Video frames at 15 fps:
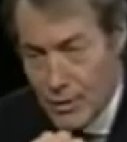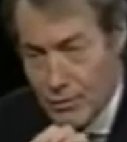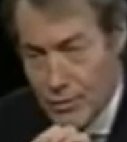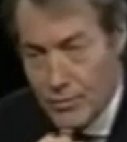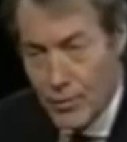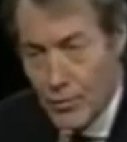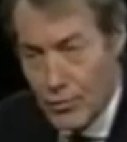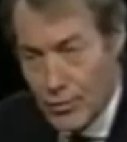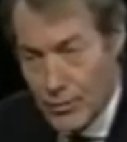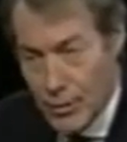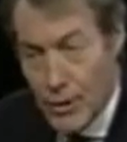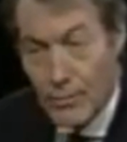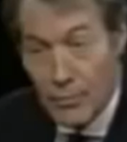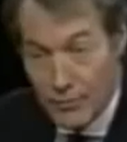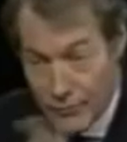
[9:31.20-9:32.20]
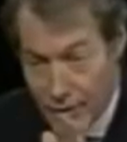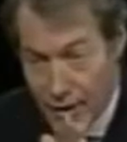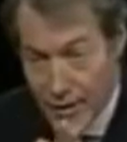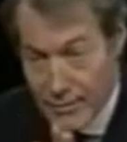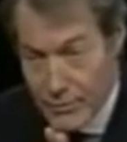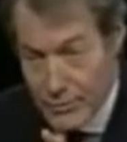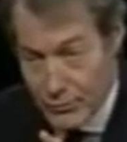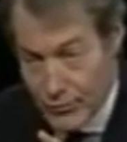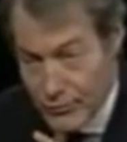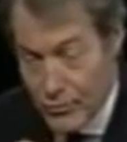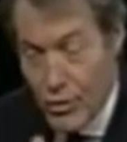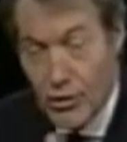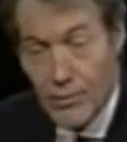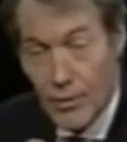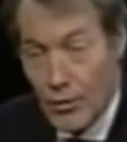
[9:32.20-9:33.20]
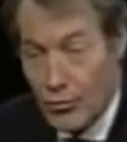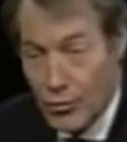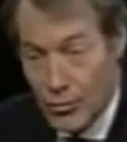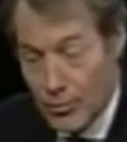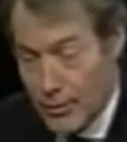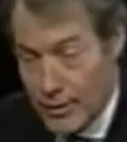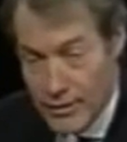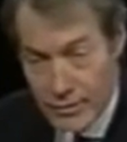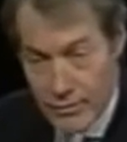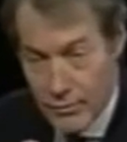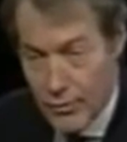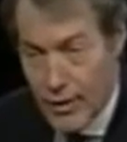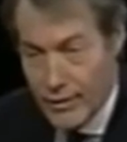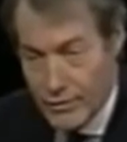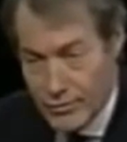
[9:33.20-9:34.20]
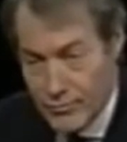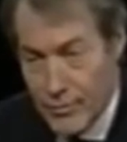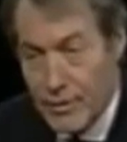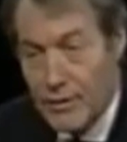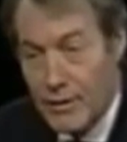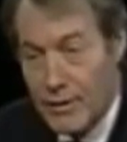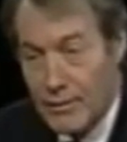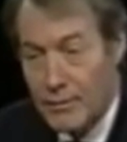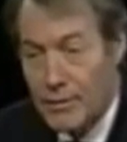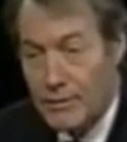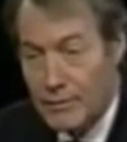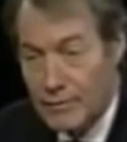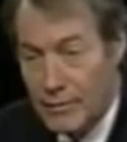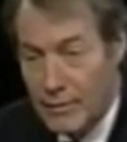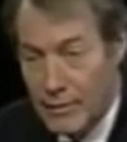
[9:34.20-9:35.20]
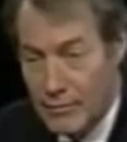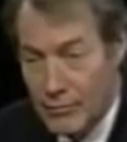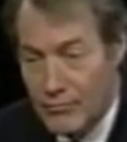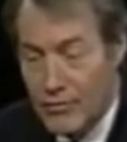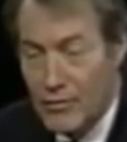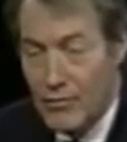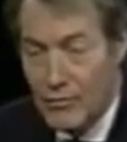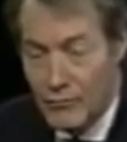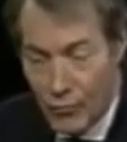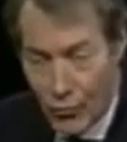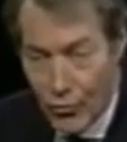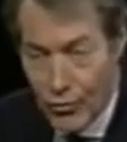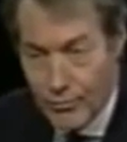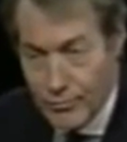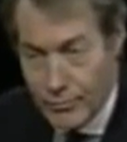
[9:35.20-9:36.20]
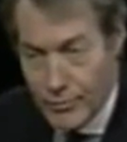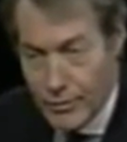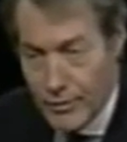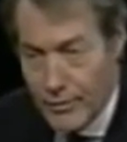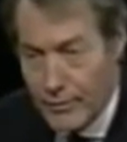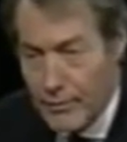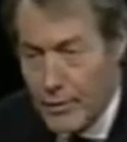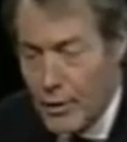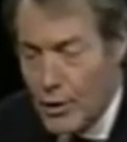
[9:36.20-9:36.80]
has been on this program a number of times, and we've talked about all your plays, and your actors have been here. I mean, we've given a forum, you know.